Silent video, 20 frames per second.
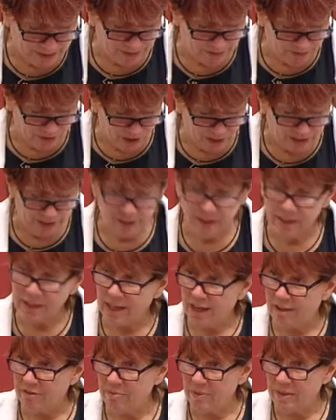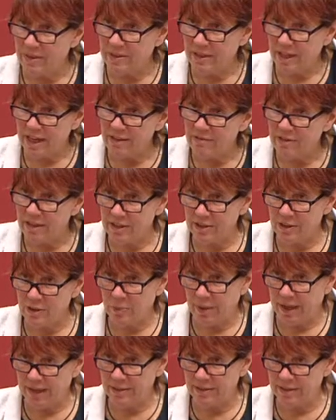advice to governments,
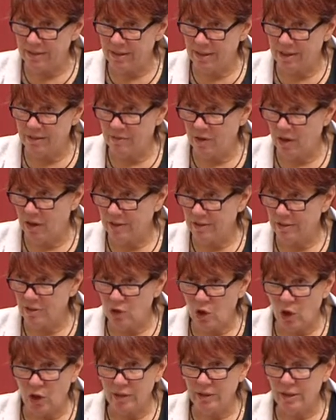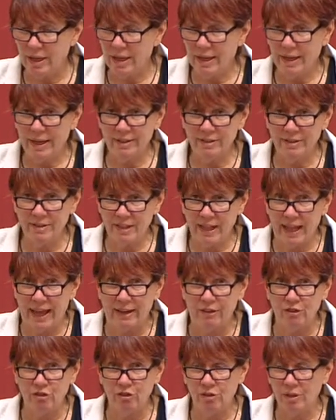evidence-based advice, not a
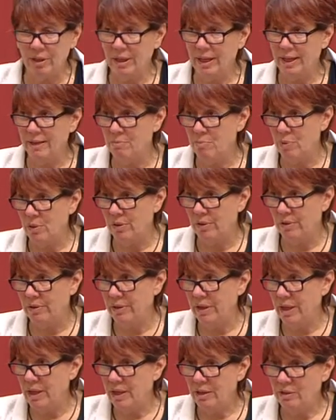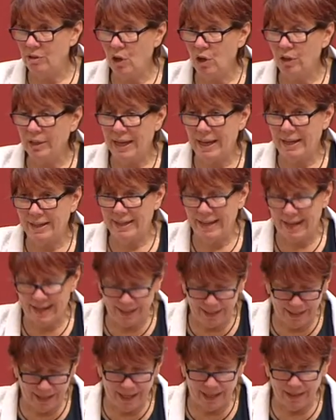slash and burn, not a
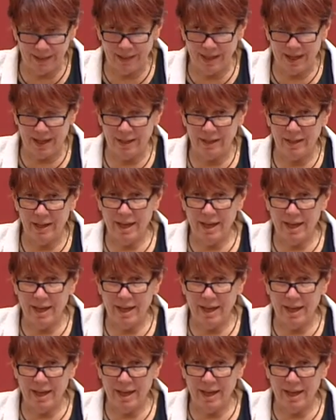cut,